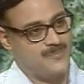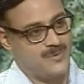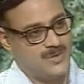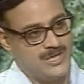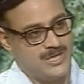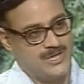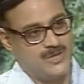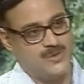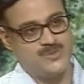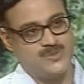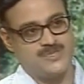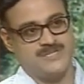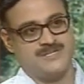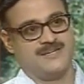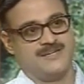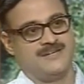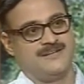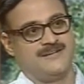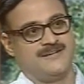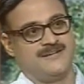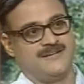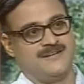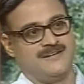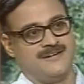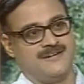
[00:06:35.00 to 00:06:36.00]

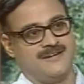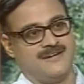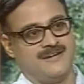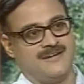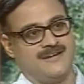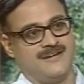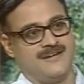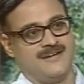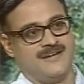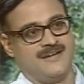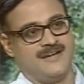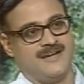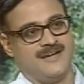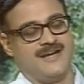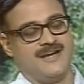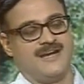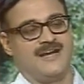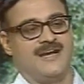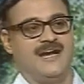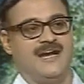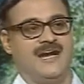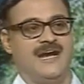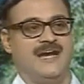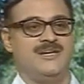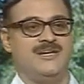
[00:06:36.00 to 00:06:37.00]
pollution,
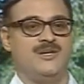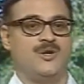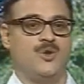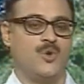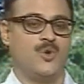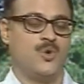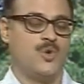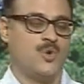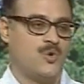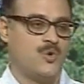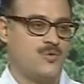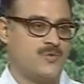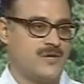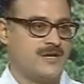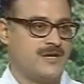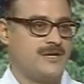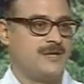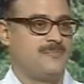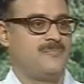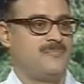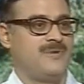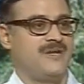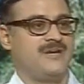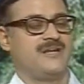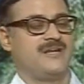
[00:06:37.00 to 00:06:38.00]
and over
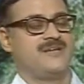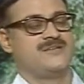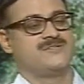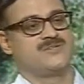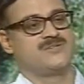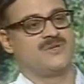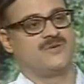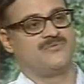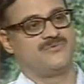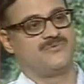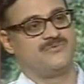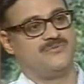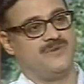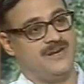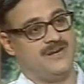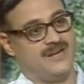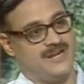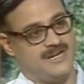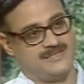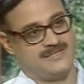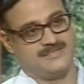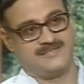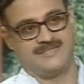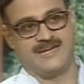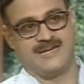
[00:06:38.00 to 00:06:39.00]
dependence of
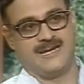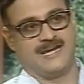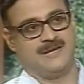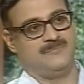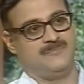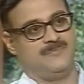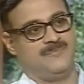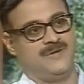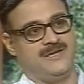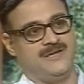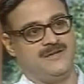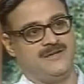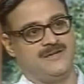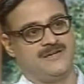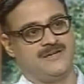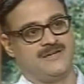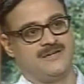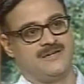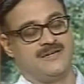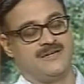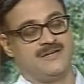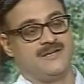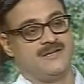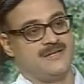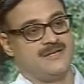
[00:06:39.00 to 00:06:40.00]
drug therapy,
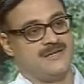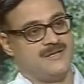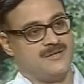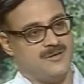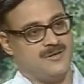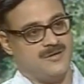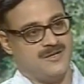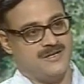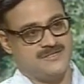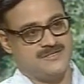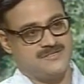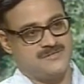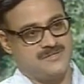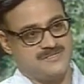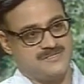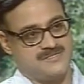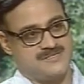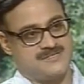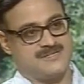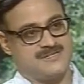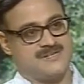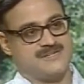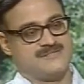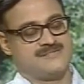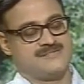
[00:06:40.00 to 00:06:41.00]

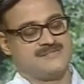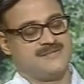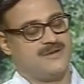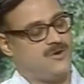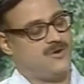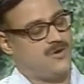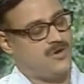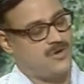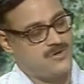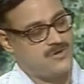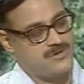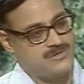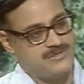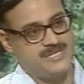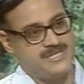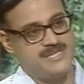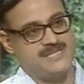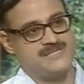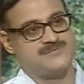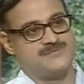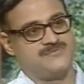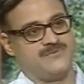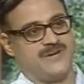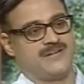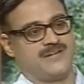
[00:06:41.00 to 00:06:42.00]
stress, all
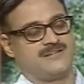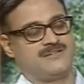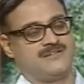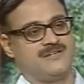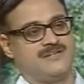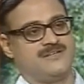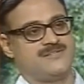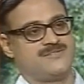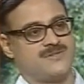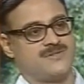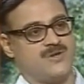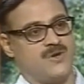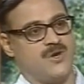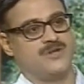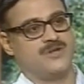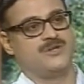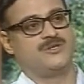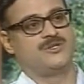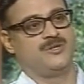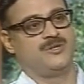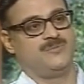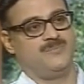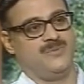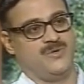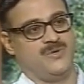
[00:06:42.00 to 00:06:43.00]
these factors
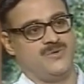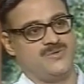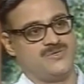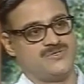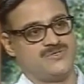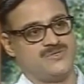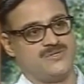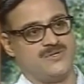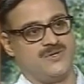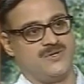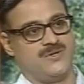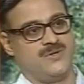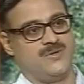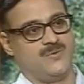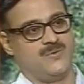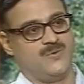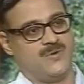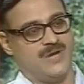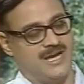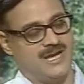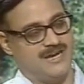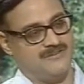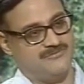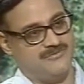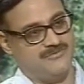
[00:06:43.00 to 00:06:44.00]
contributes
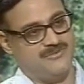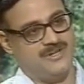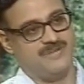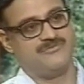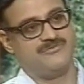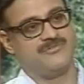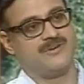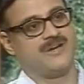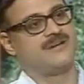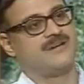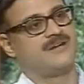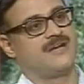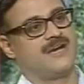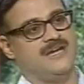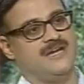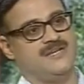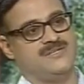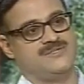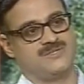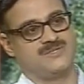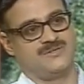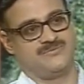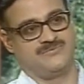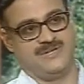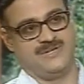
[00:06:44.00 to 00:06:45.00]
to have different
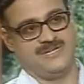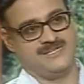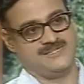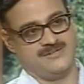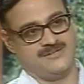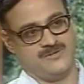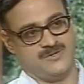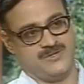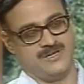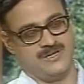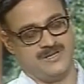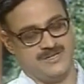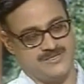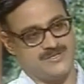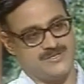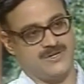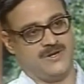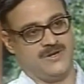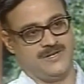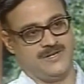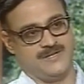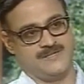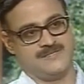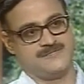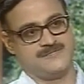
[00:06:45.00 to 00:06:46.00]
kinds of
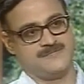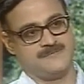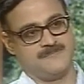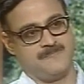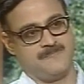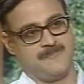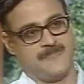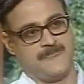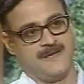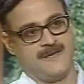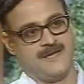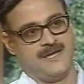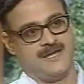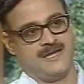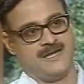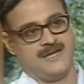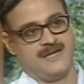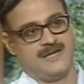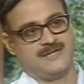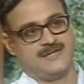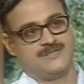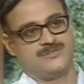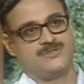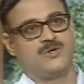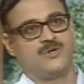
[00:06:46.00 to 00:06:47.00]
disorders.
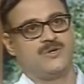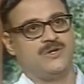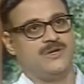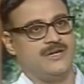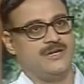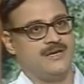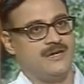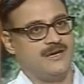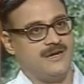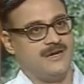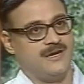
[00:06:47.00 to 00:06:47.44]
So